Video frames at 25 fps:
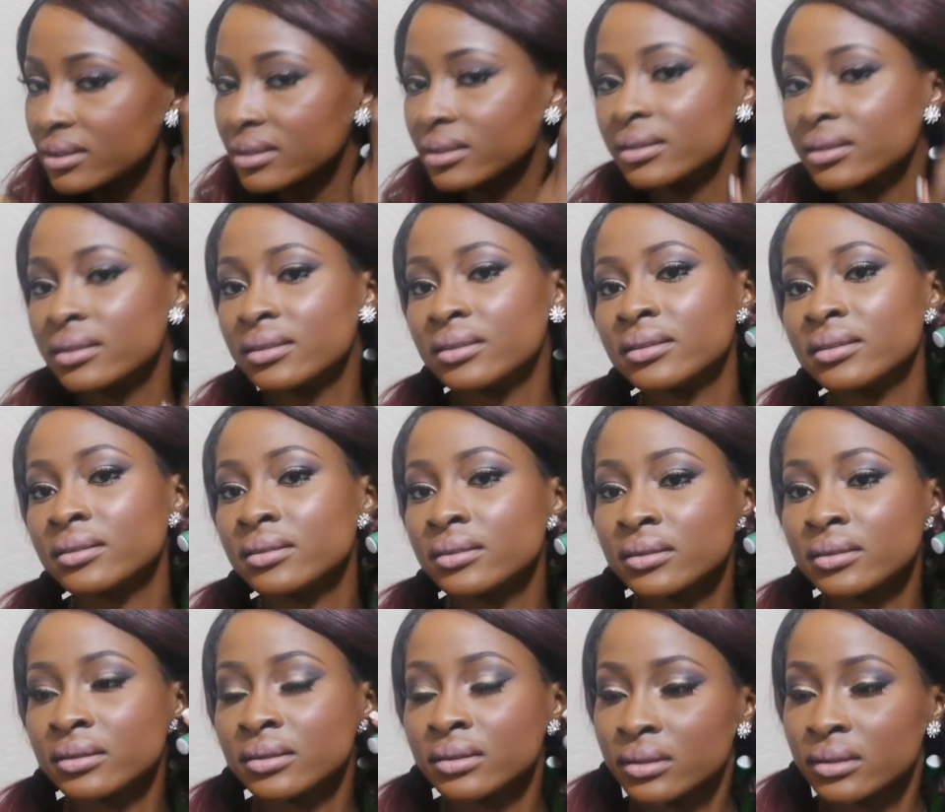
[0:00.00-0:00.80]

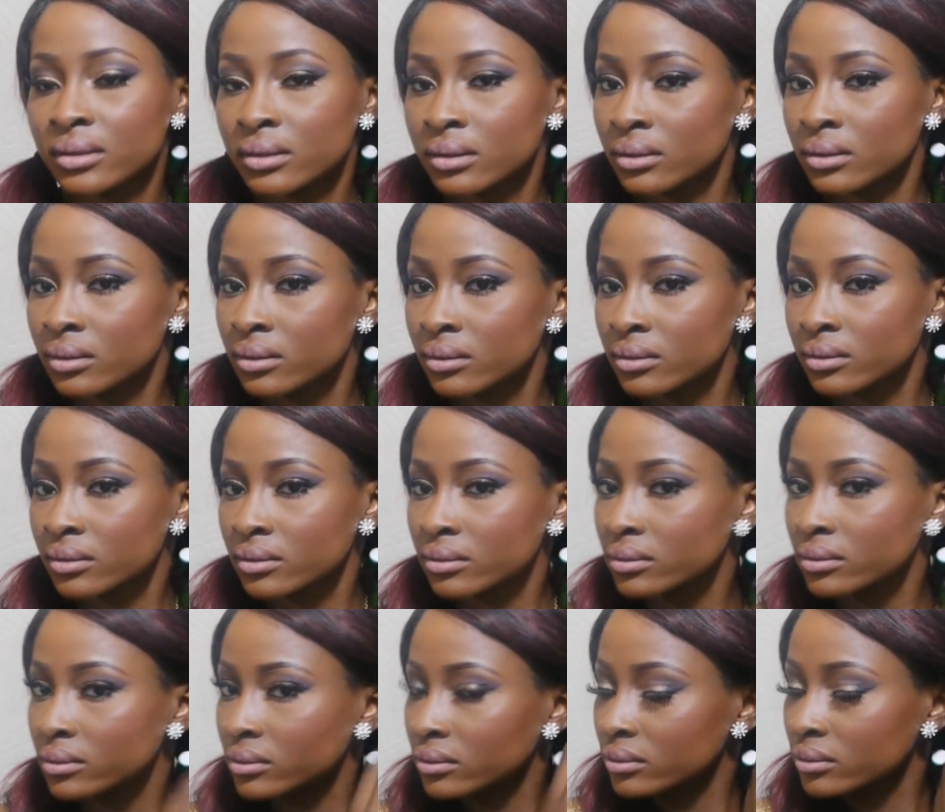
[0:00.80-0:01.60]

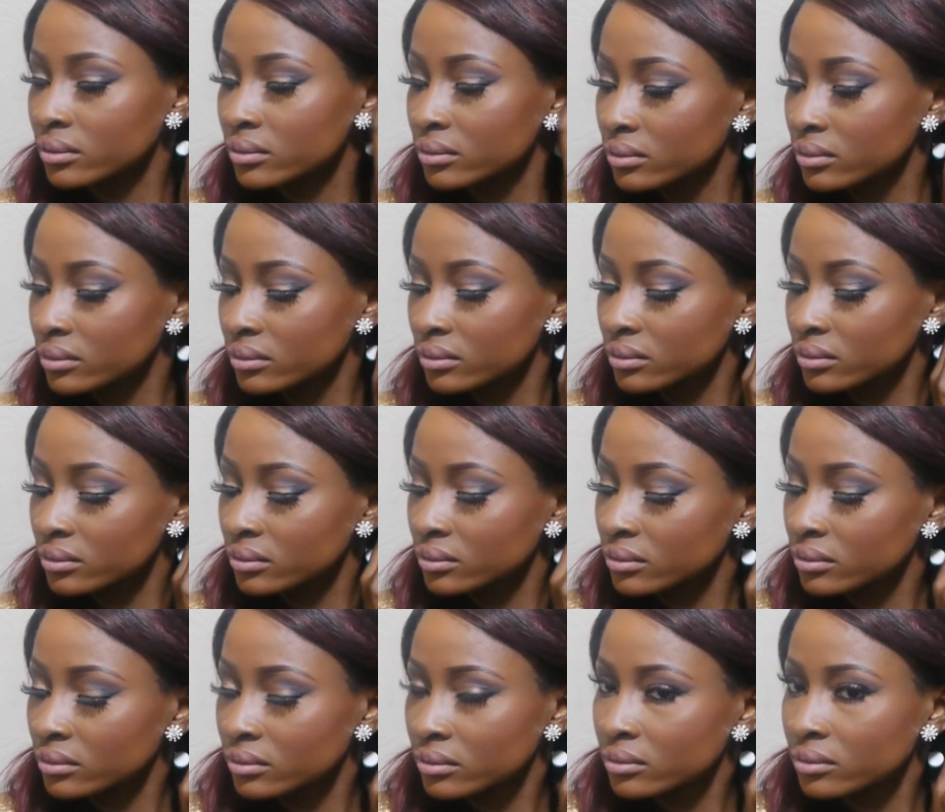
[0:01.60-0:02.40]

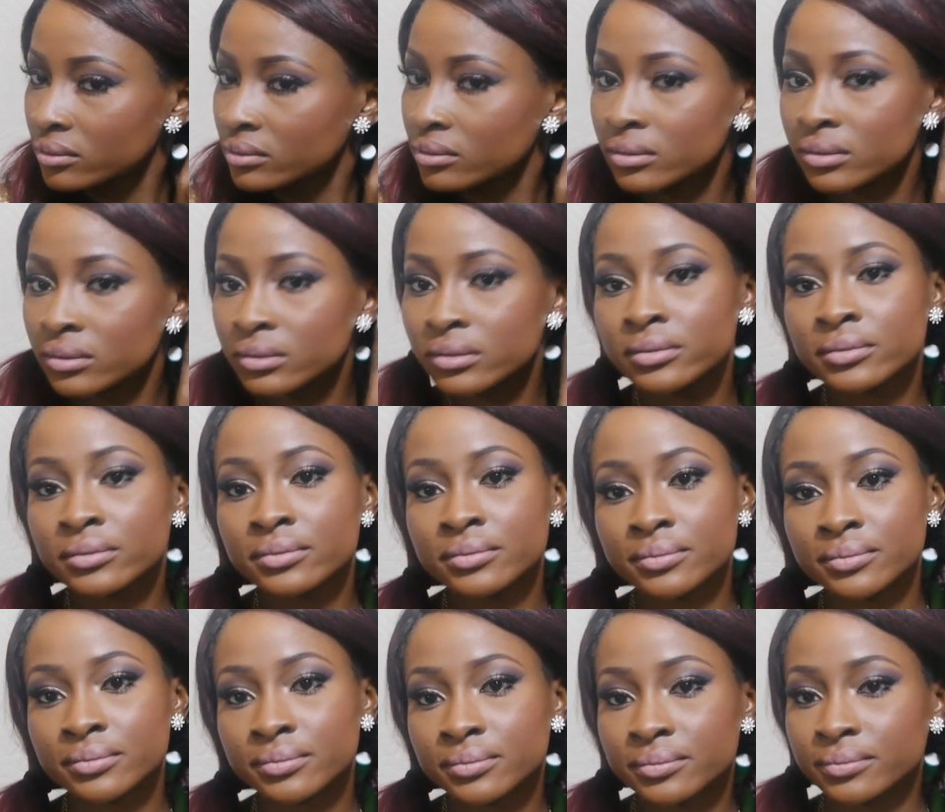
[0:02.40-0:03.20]

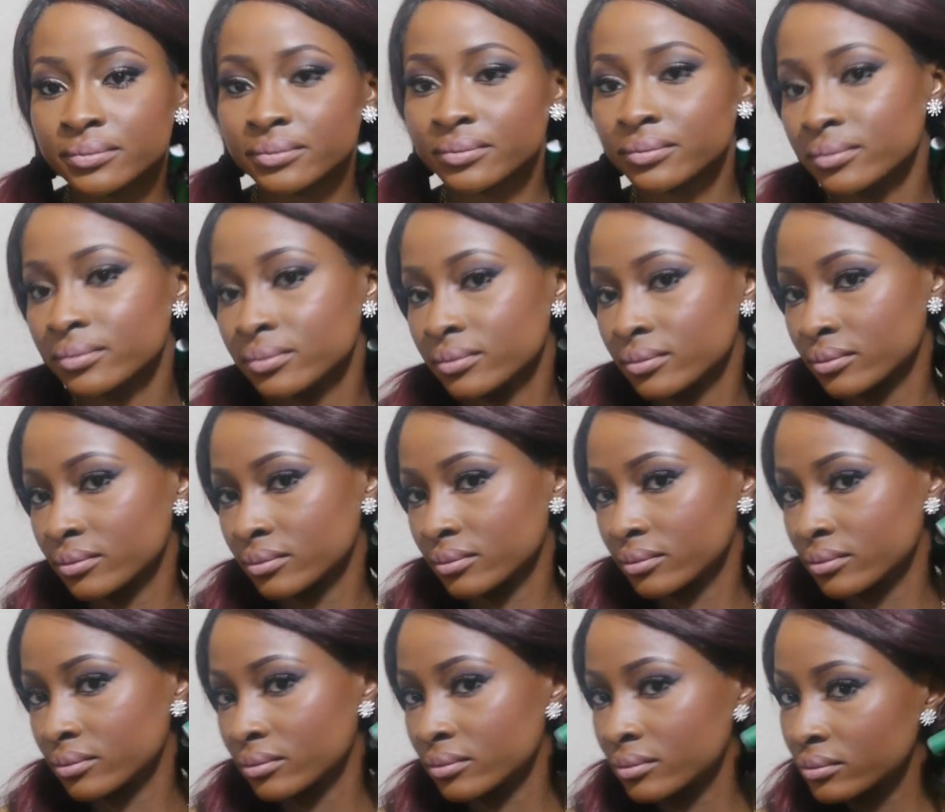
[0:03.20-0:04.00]

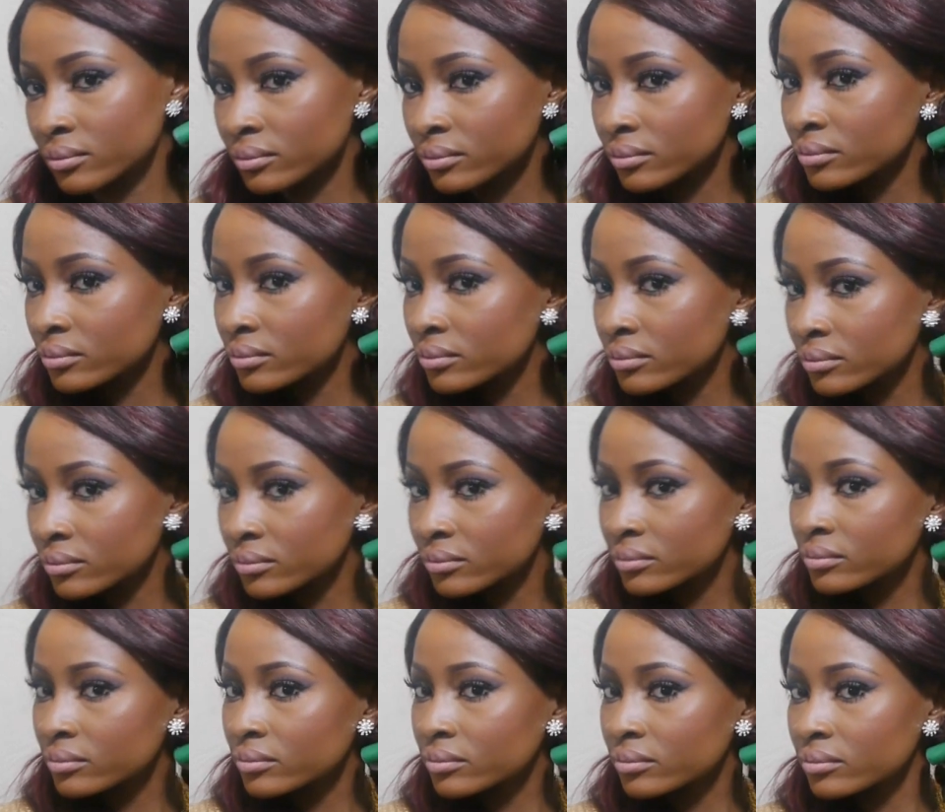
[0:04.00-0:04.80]

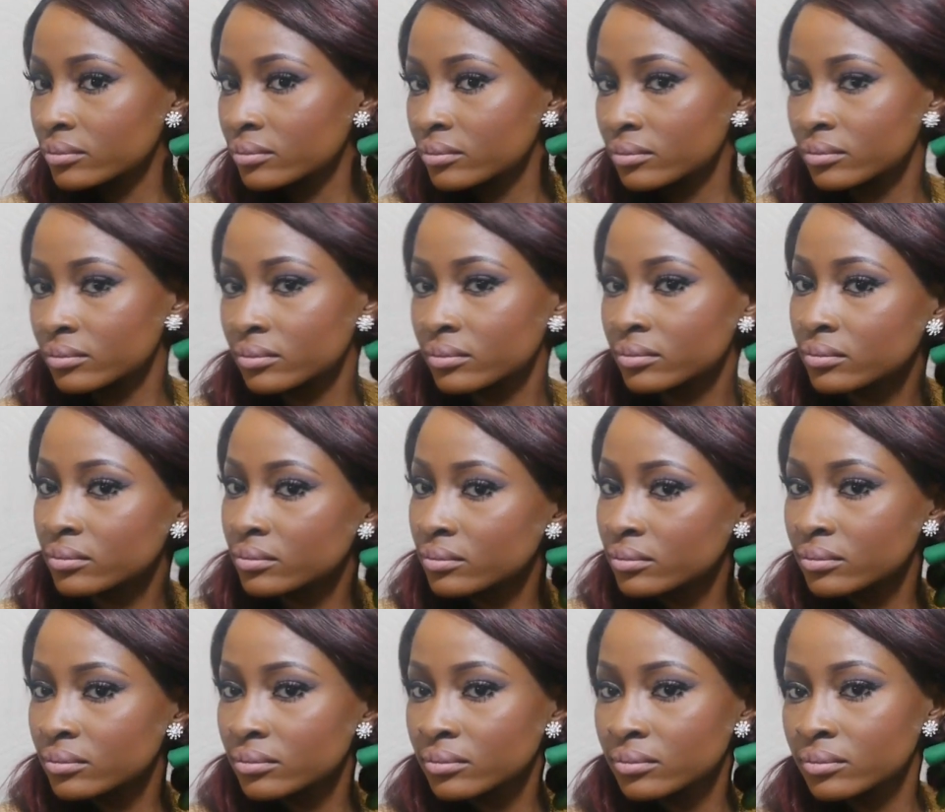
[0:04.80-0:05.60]

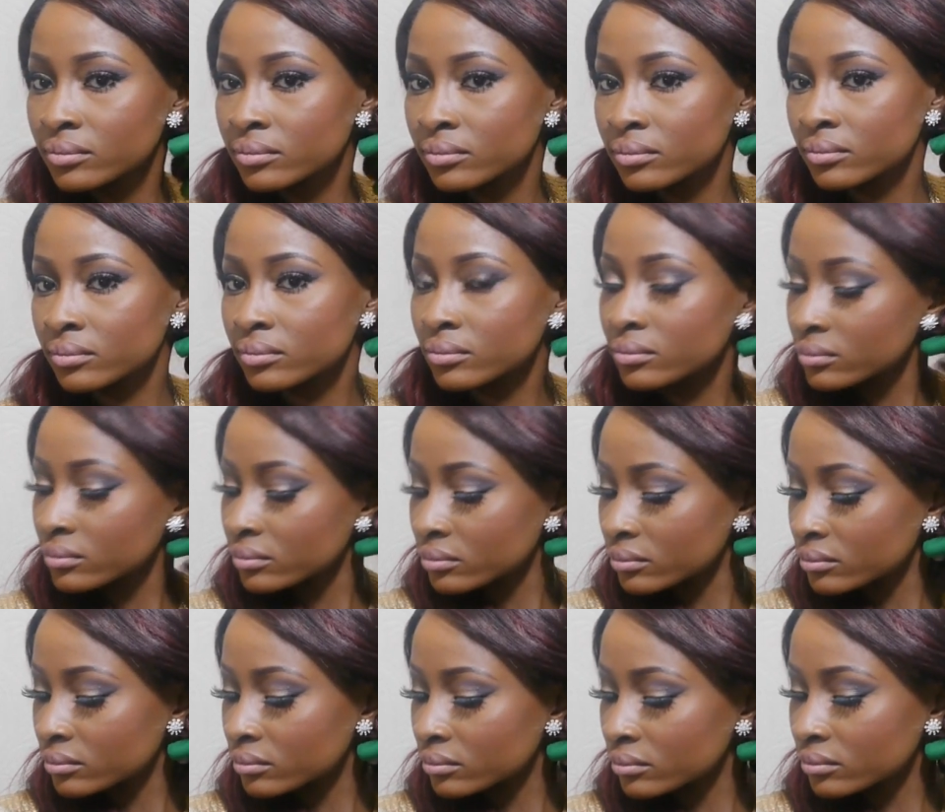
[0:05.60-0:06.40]

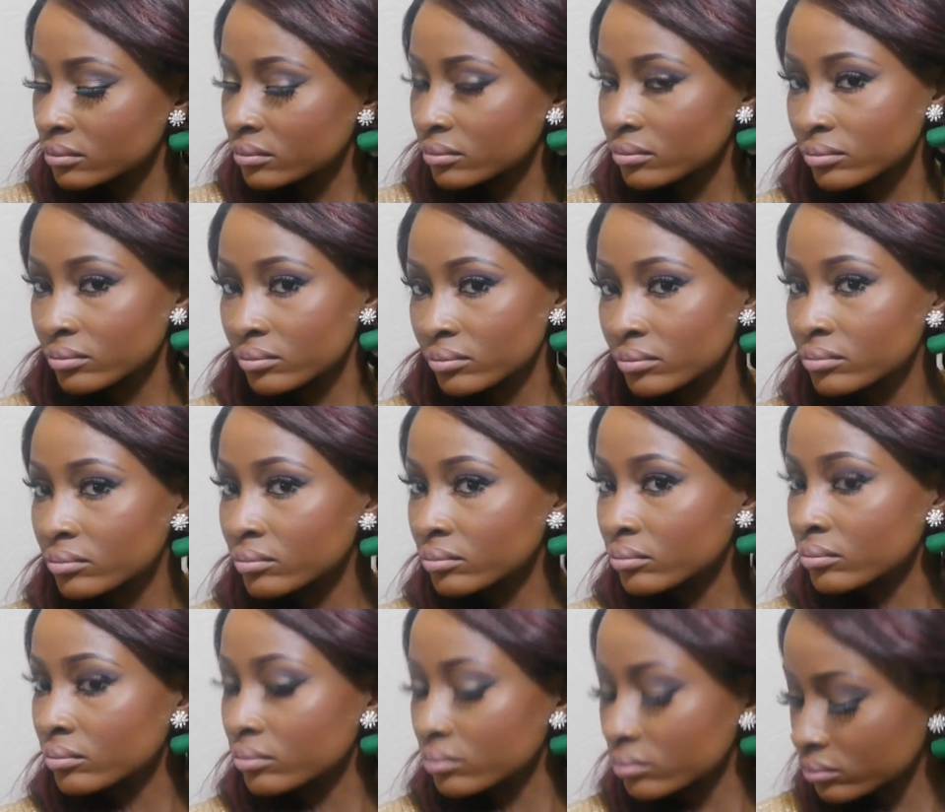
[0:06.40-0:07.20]

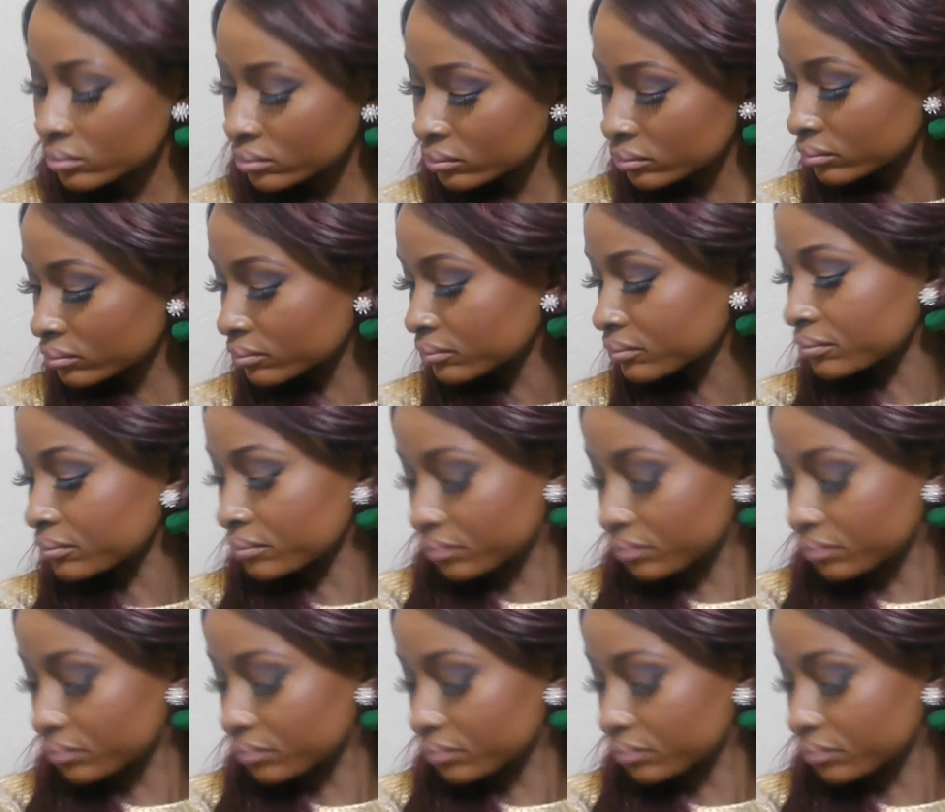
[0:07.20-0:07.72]
[no speech]